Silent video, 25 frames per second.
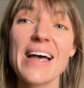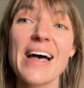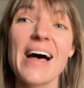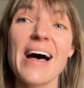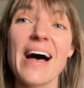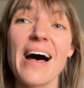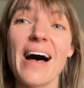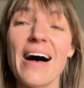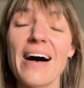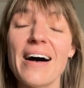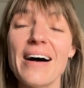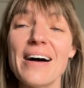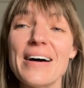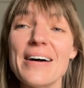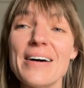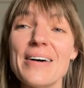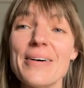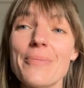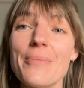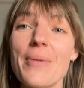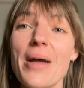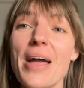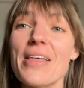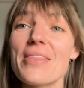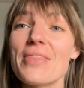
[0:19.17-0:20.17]

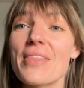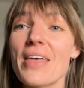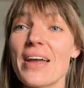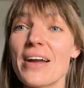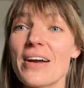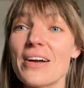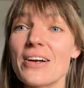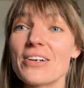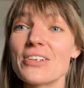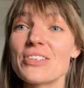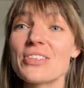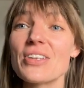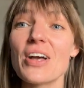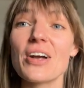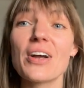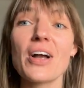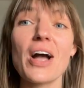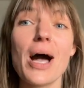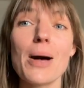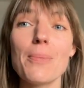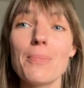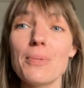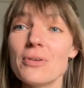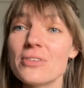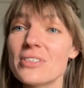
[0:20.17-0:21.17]
And there's a
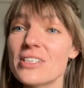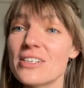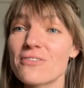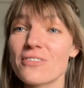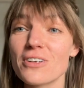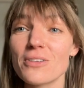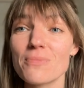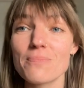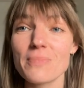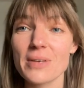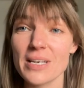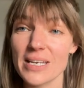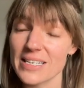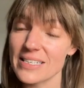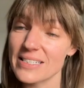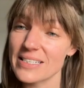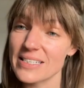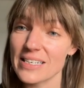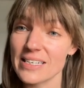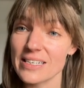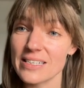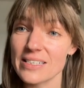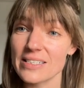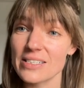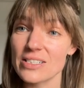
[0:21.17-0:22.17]
couple different
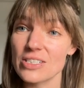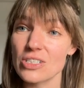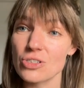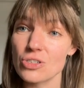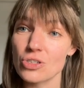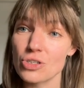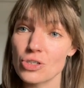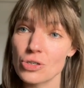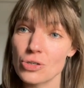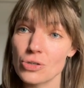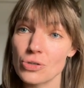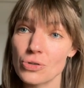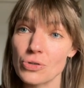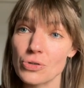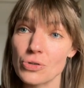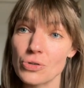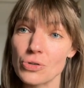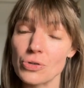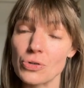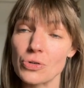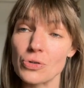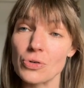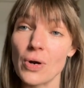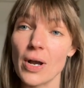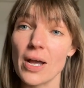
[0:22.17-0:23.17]
pieces
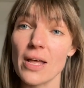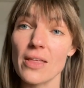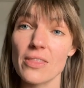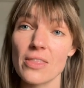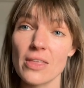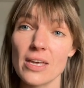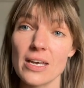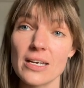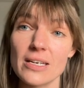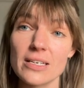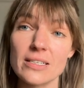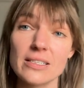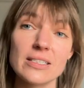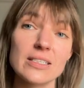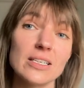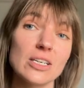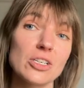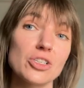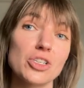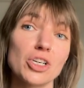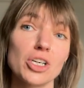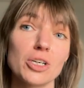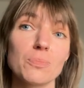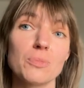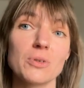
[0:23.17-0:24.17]
to this
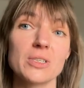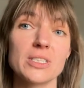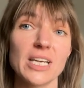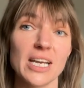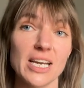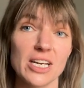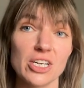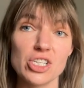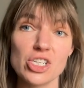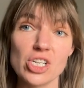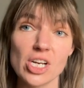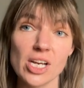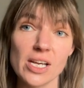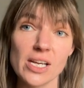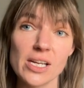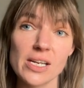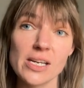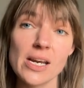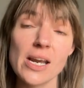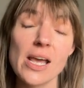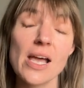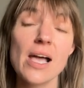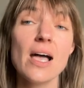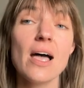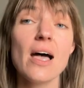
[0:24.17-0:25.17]

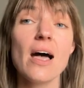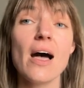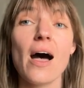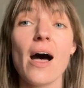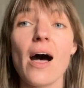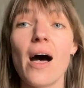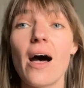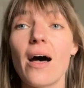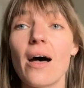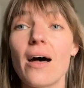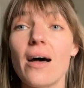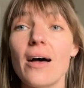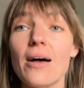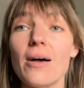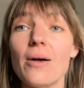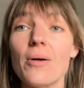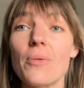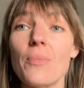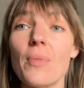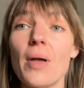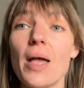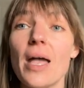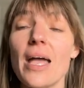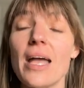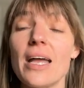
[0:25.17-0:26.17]
interpretation.
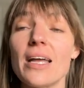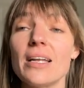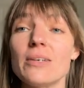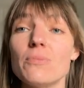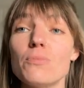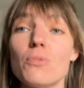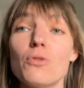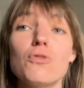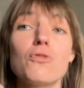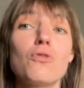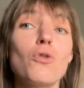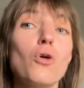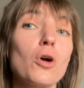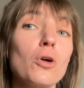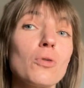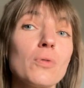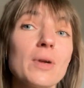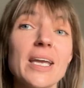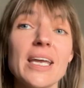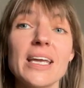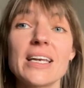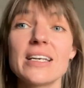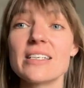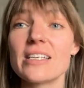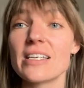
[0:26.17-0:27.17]
And before we
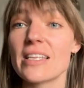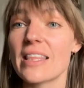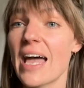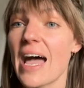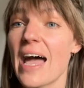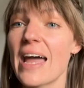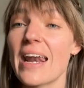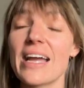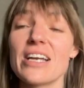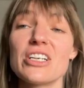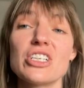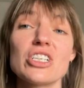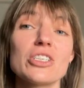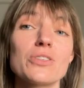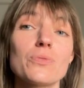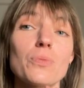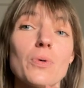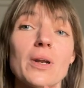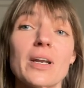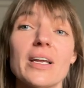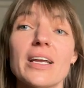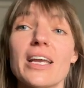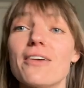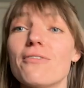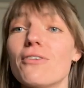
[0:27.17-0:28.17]
get into that, I just
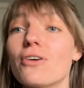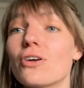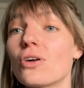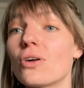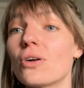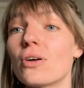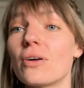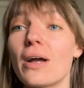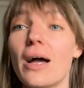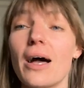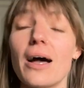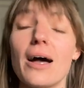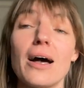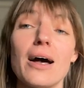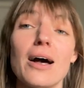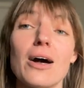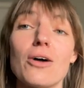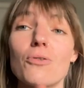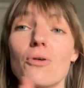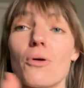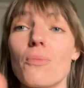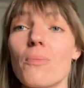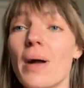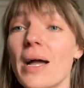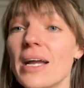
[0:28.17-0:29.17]
want to give a
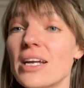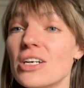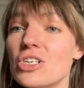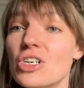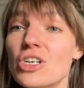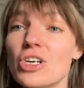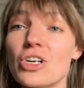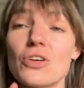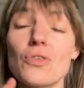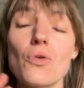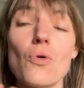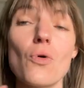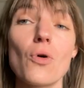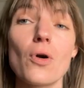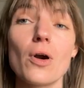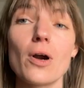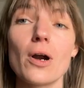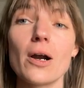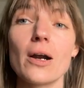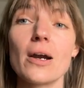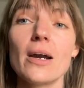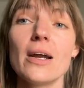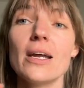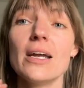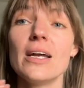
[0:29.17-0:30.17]
reminder
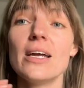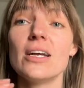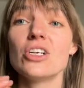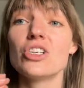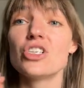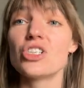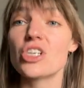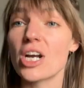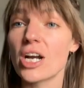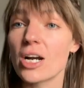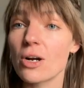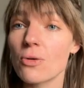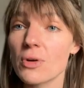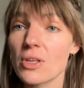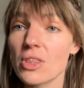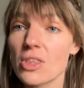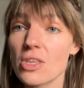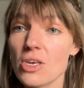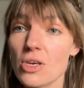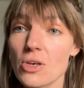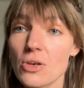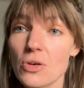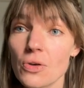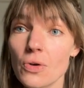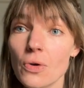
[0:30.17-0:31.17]
or share with
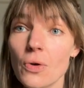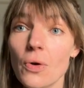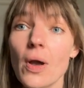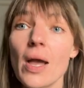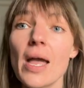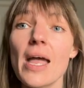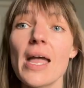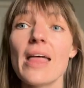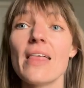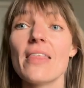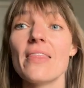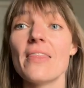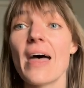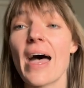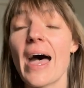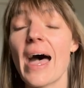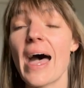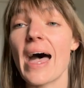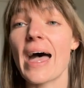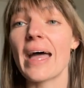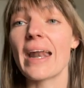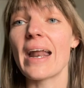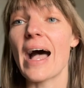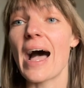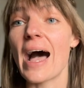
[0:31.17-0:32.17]
you
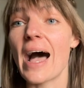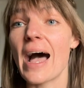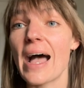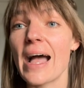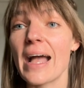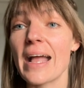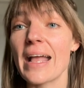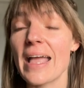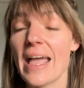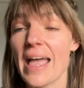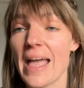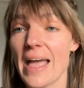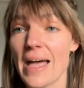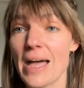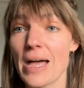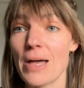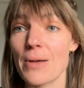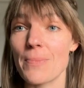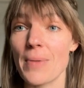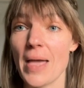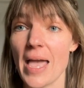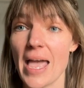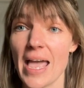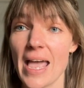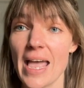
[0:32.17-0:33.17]
that I
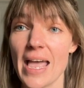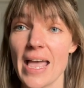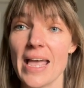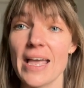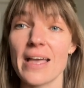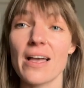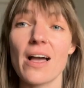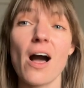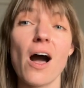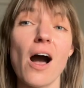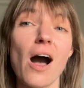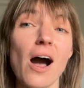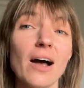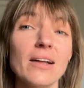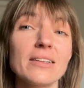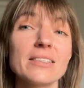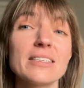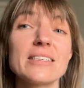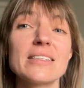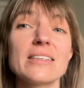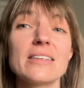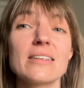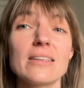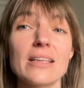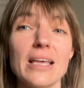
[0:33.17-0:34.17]
am a
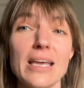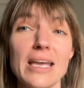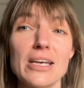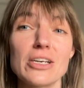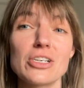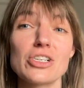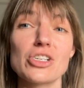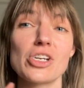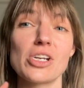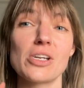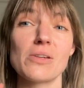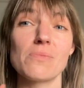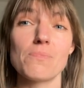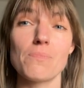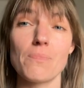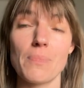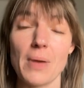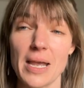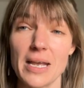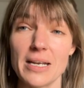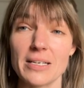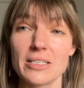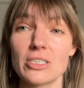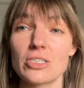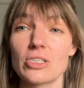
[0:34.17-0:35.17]

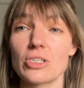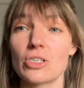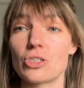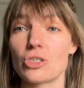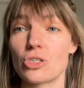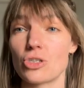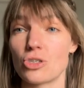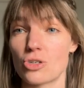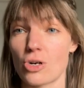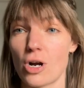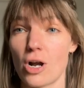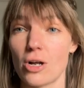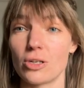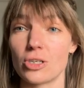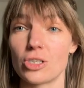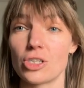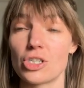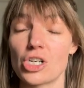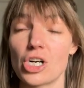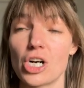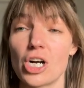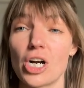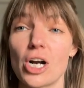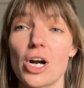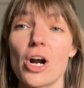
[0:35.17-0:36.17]
constellation-based
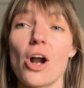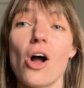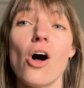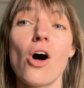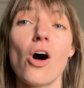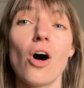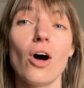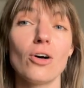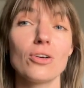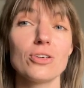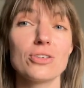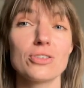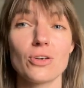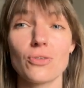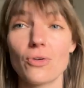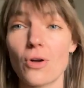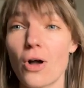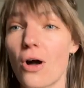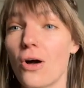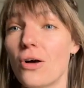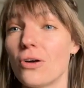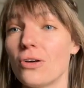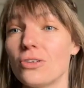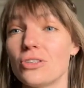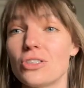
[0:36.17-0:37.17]
astrologer, also
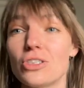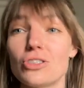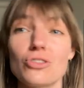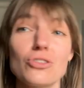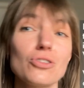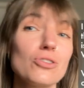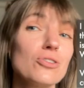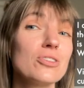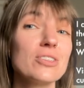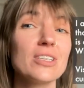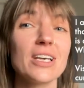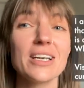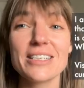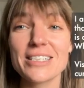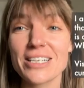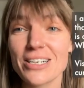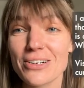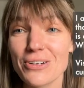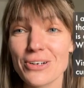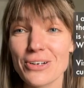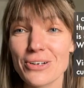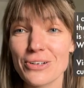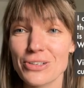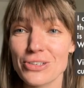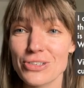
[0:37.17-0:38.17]
called true
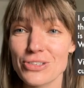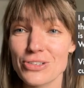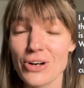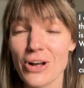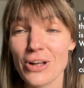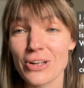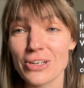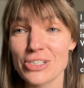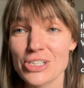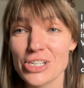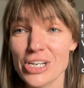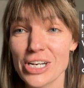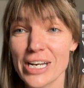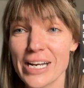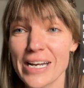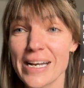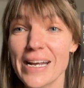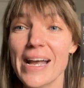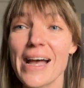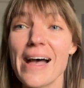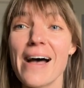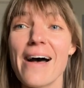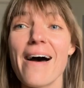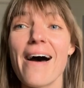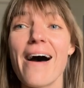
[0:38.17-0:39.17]
Sidereal astrology.
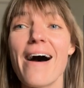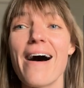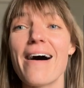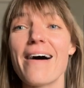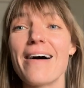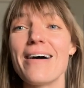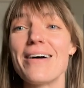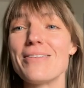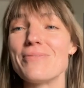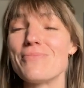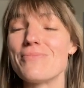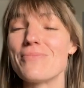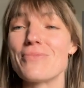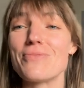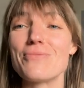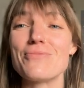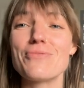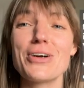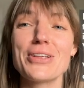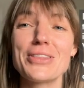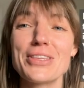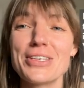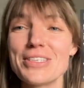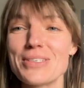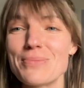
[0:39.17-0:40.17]

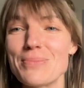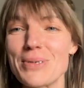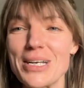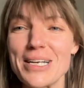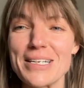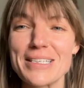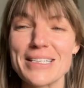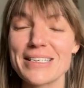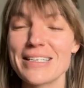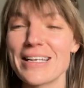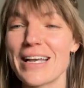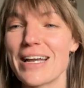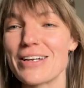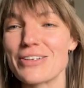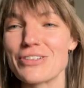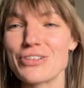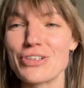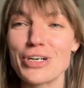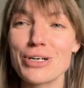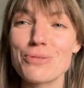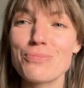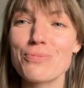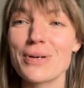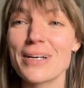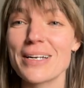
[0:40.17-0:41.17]
What this means is I
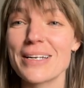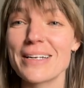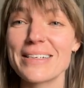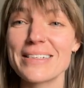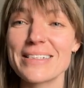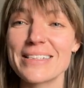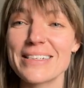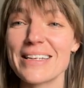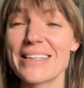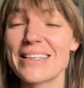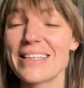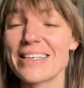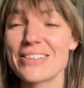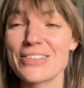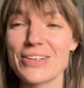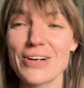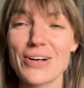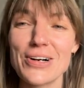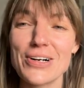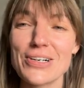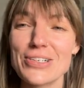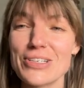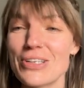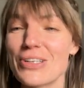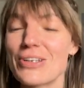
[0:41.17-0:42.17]
interpret the
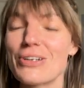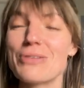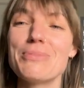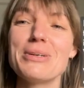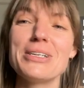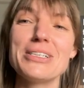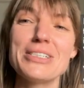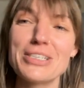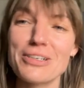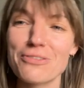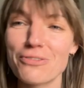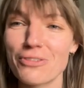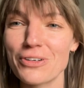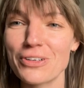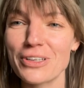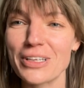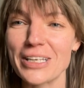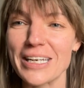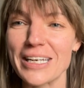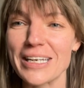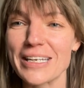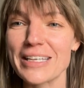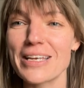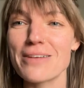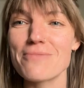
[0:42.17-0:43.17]
stars a little bit
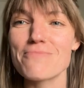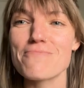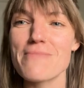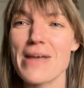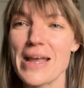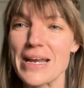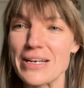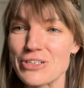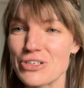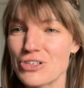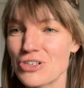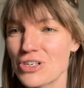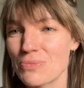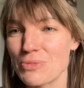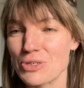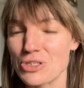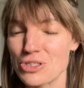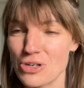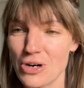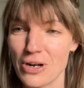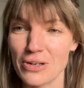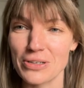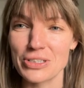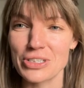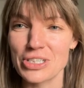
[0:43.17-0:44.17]
differently than mainstream
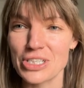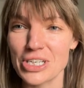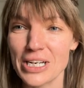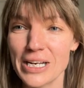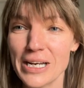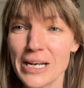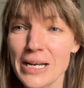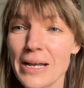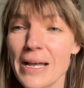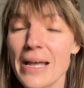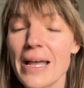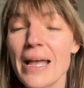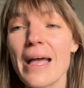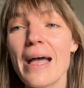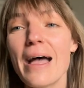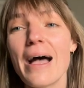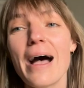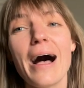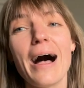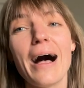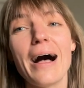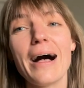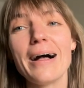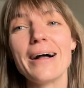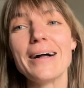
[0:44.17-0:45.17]
astrology.
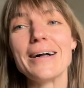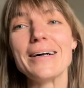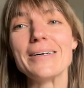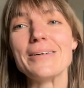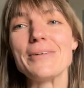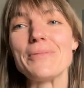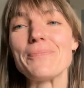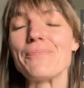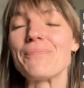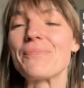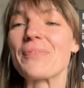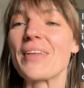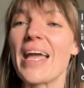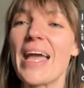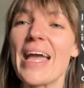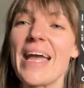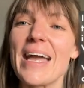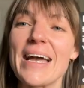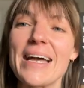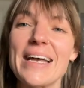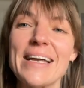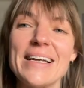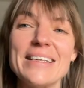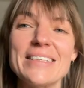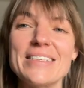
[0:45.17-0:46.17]

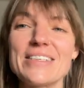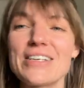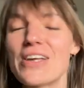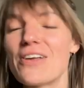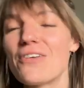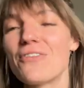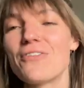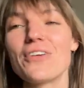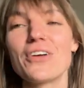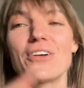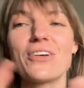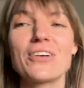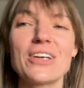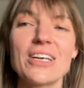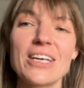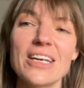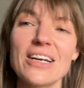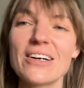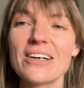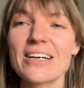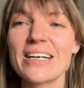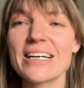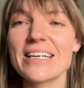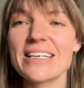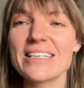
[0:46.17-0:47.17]
And if you're
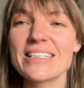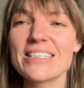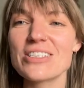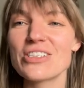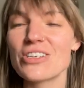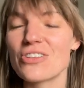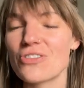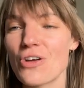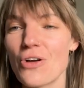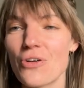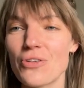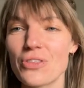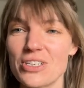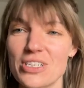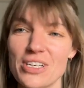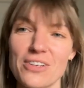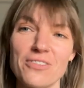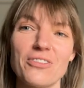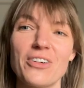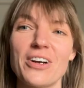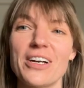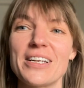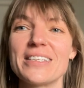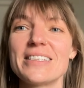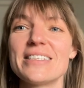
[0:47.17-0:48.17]
curious to know the
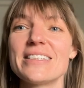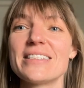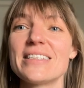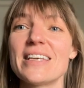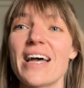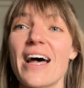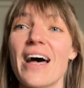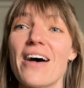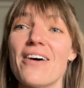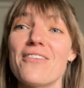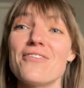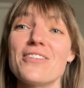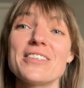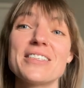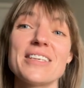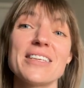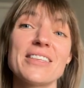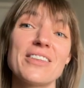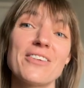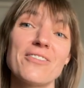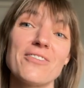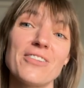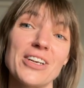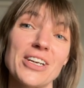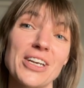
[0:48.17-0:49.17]
difference, visit
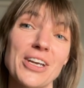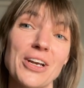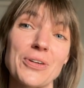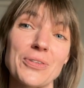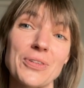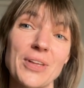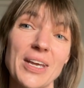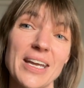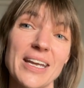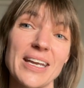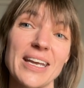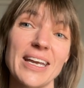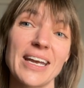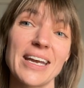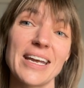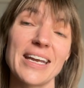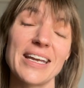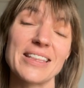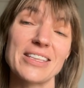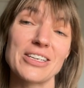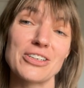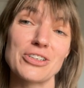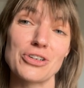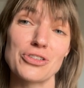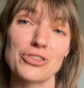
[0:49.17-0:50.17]
the video link
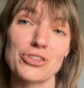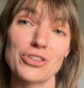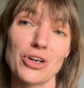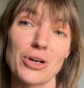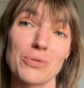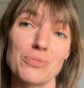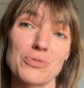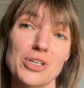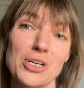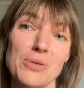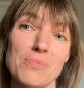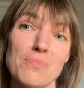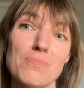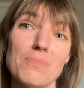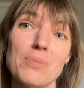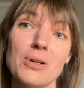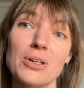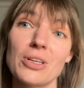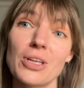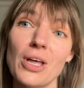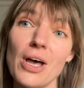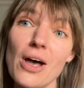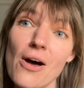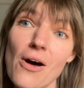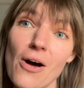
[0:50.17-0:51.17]
in the description
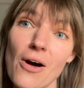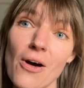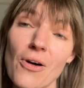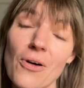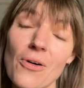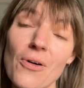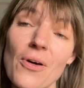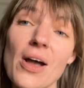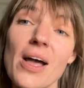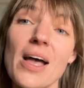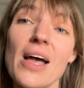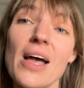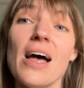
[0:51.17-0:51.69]
below.